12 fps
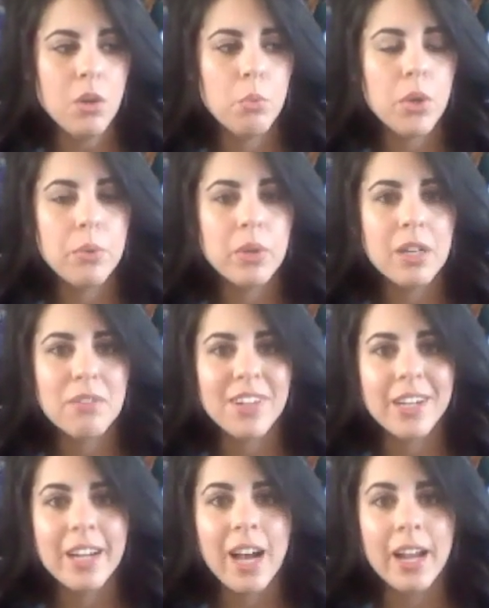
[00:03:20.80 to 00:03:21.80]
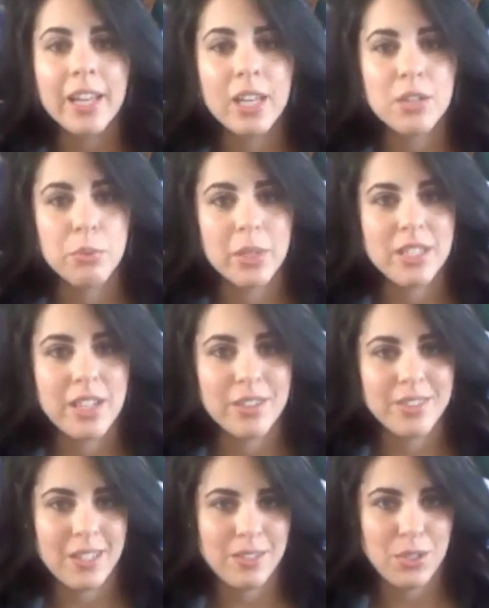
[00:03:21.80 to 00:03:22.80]
were in a very high-end retail
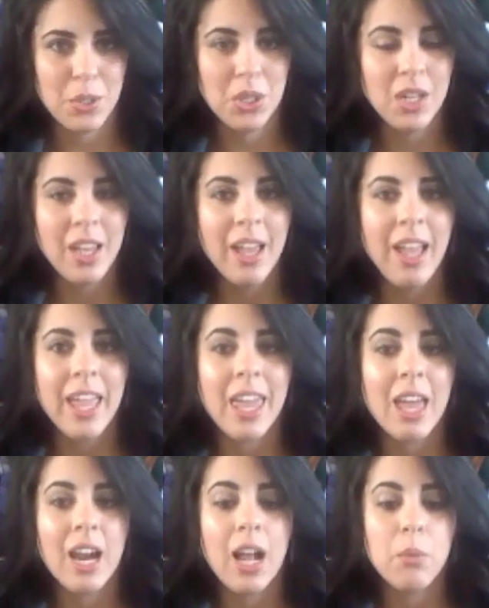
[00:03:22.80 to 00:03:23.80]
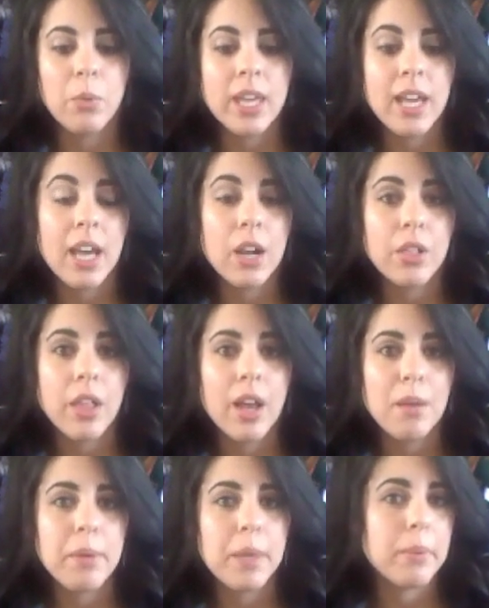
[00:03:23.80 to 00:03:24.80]
center, and we had a lot
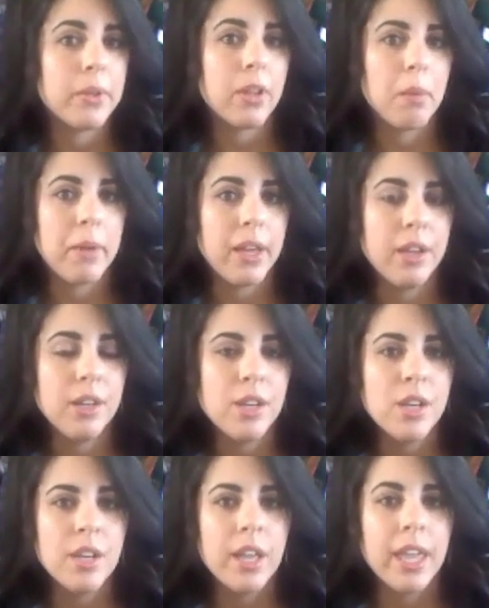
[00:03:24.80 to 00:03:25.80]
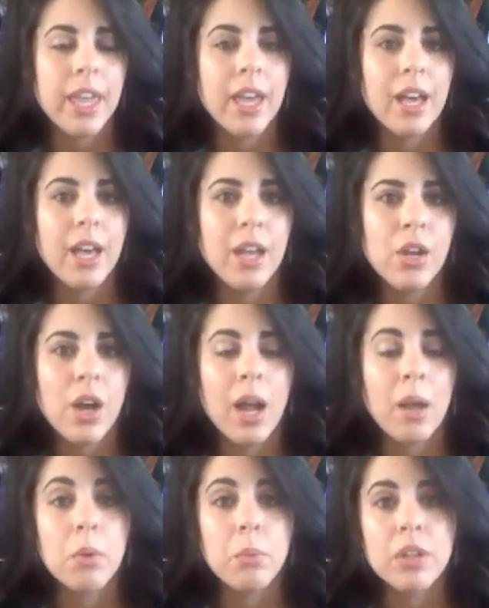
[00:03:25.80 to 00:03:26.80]
of people come in, and
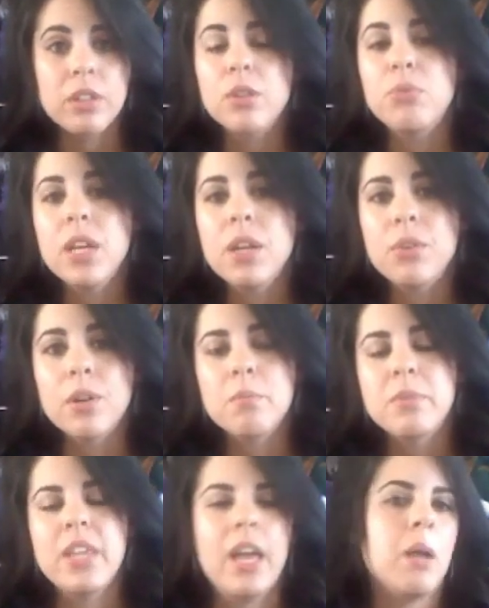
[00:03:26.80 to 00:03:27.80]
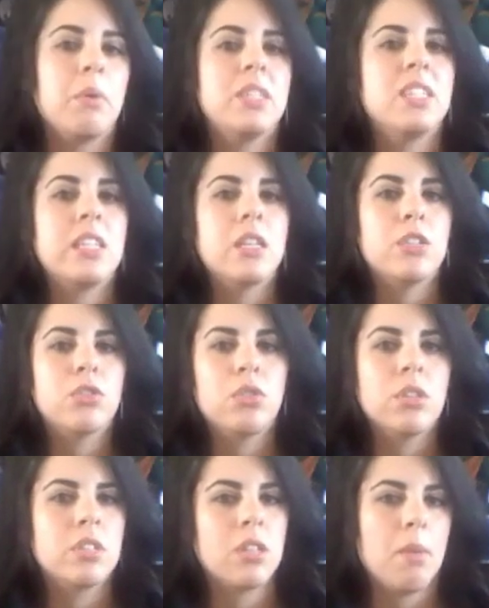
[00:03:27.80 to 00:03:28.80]
I would work the fitting rooms, and I would see these
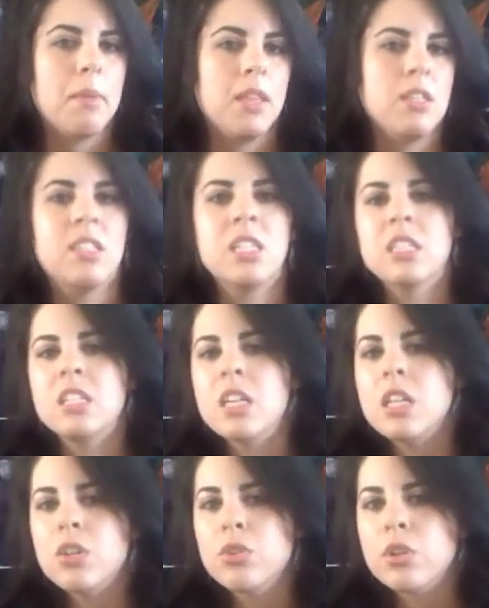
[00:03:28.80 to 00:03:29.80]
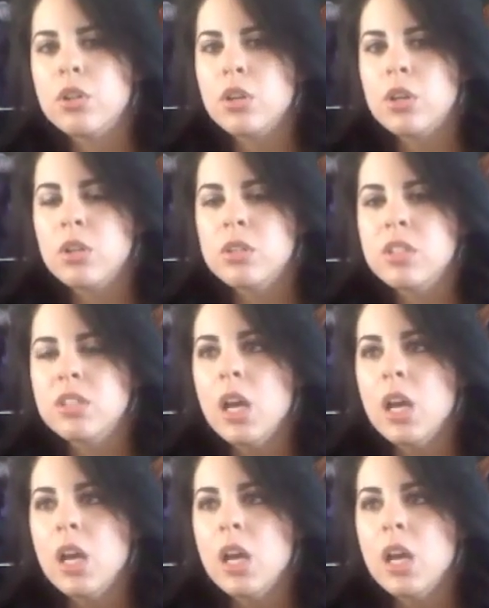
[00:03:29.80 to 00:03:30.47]
girls come in, 16-year-olds,